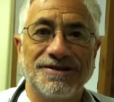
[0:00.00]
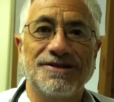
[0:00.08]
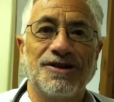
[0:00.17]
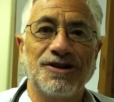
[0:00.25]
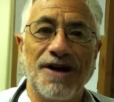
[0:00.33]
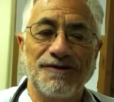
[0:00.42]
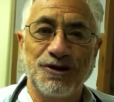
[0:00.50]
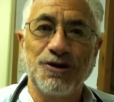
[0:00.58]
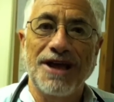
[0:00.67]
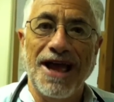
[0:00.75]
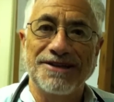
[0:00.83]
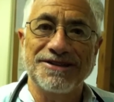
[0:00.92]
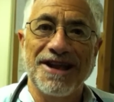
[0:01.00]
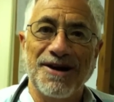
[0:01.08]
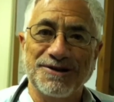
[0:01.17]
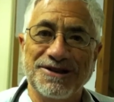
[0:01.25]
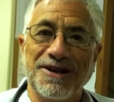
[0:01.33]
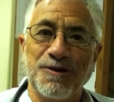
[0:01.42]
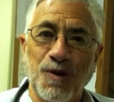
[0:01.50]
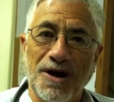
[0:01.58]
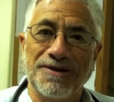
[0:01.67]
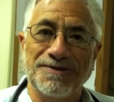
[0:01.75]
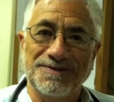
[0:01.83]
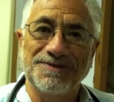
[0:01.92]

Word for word: So you have two cats now instead of one.